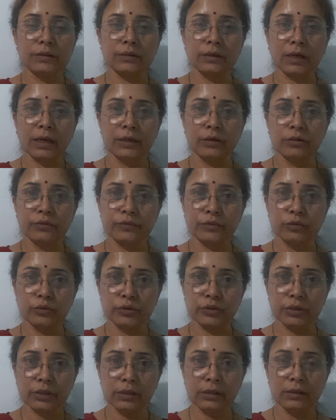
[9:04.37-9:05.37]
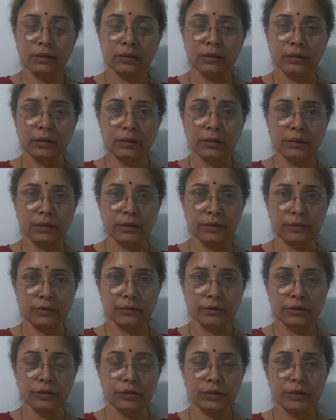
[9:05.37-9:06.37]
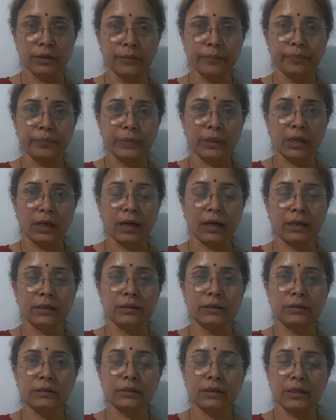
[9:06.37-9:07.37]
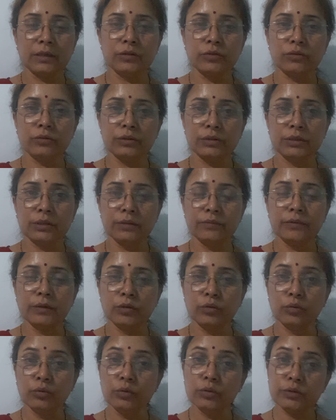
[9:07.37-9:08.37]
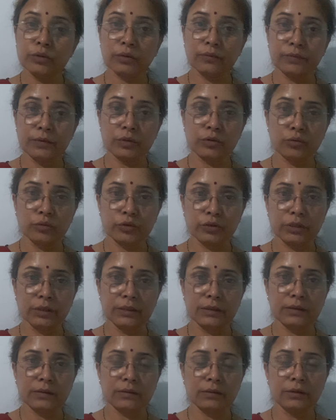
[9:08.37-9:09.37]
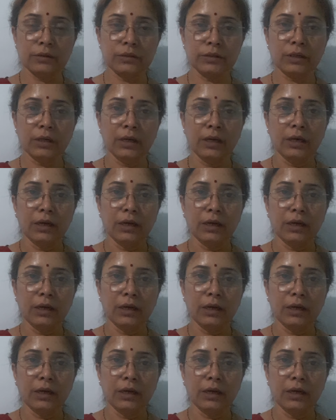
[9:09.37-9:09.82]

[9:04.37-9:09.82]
is a kind of social research, and it tries to achieve the goals of the social research.